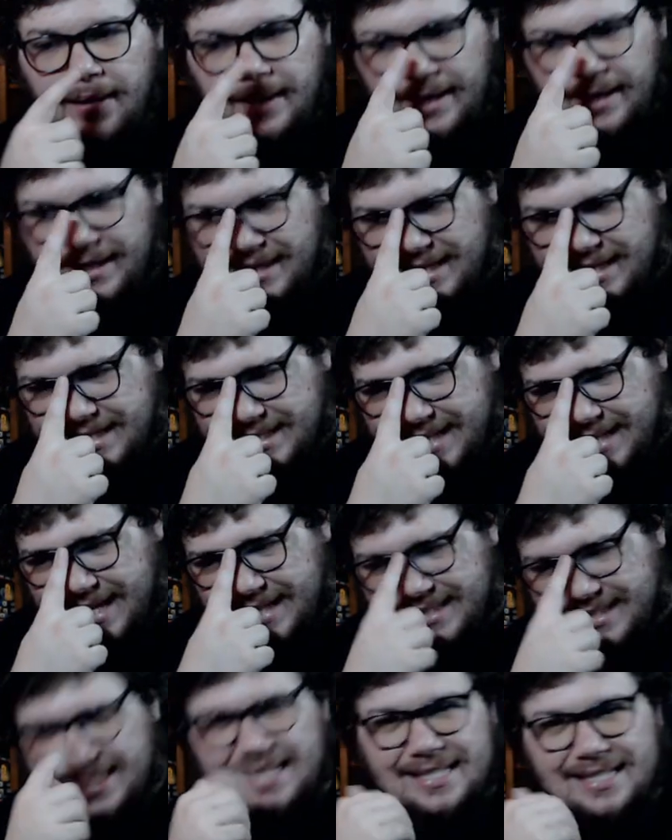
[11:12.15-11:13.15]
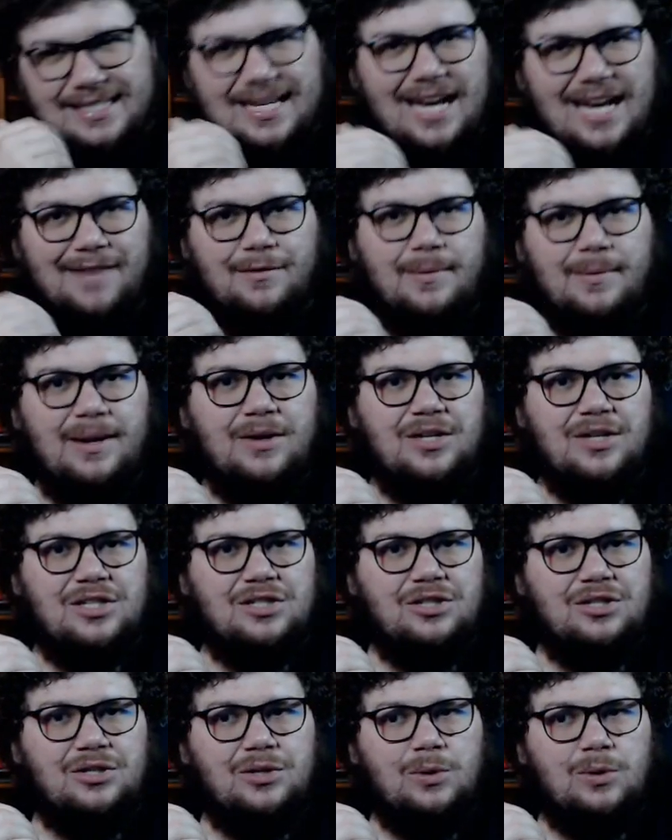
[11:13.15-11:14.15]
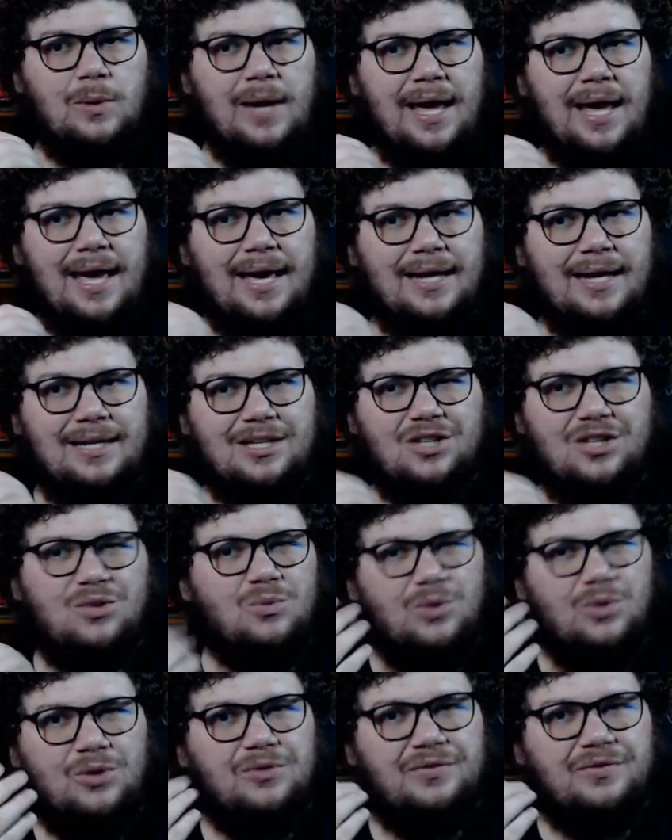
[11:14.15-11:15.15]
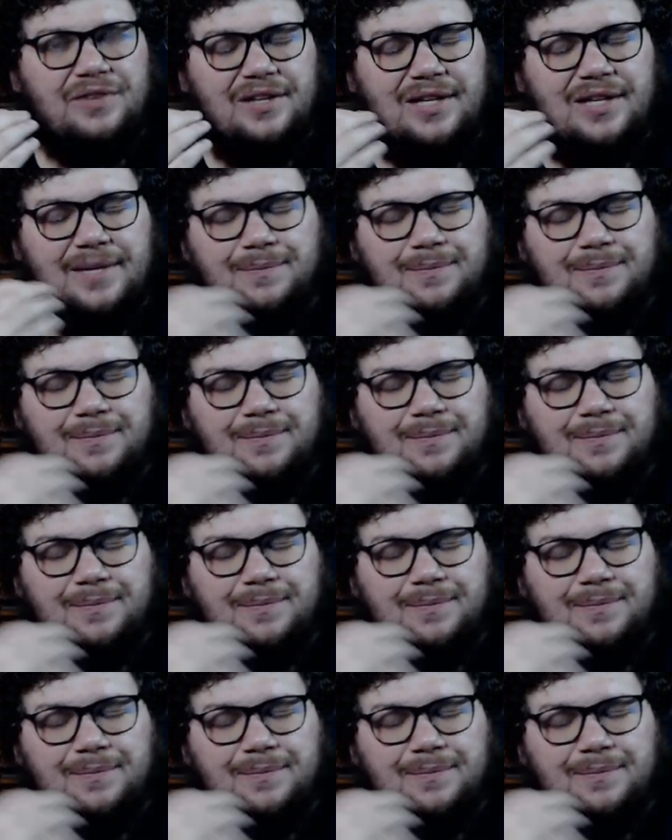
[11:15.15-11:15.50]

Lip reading: In this case, he is kind of a Mary Sue, and you do feel it.